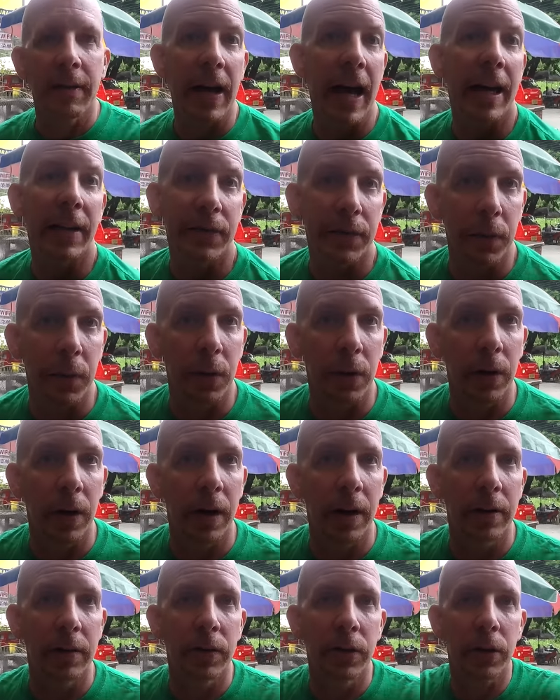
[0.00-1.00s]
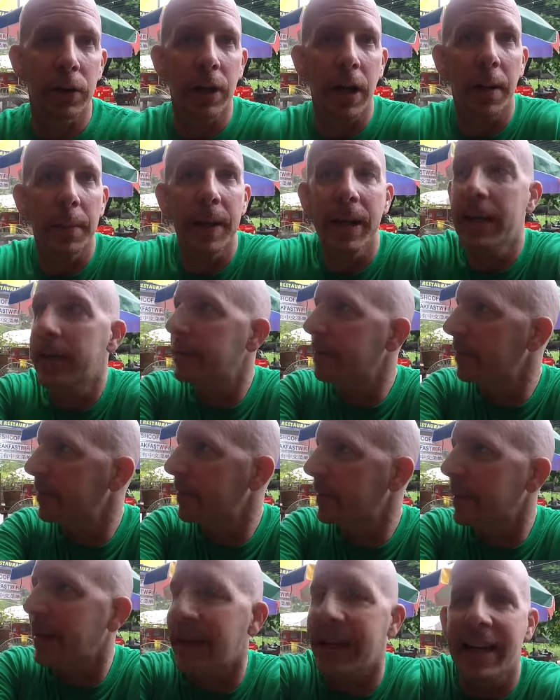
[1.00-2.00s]
As for your comment,
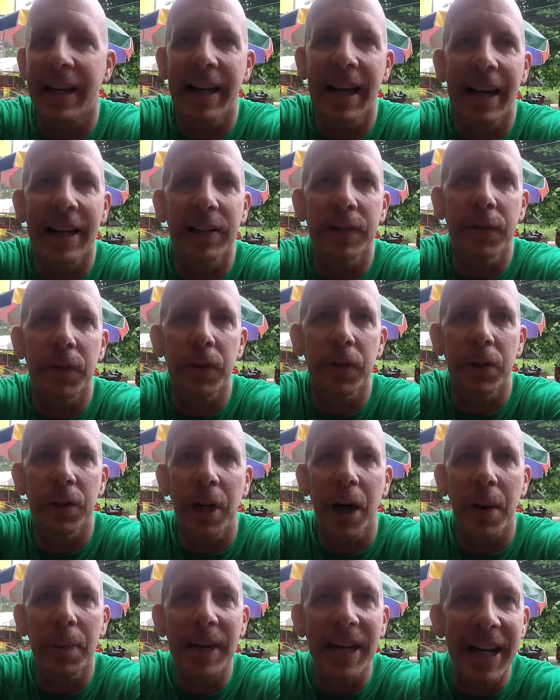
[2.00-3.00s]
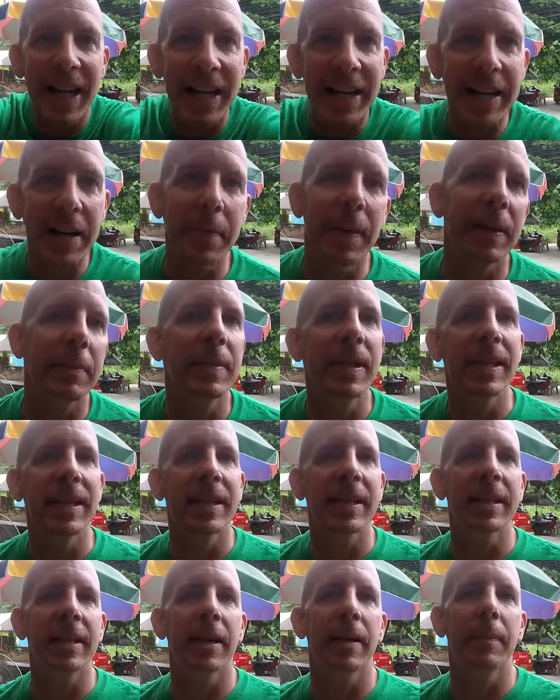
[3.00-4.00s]
Eddie, about me
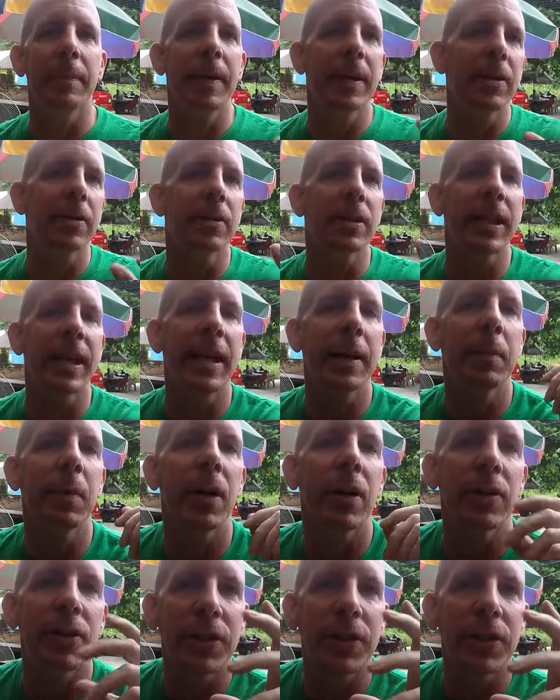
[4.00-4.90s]
getting a better camera, a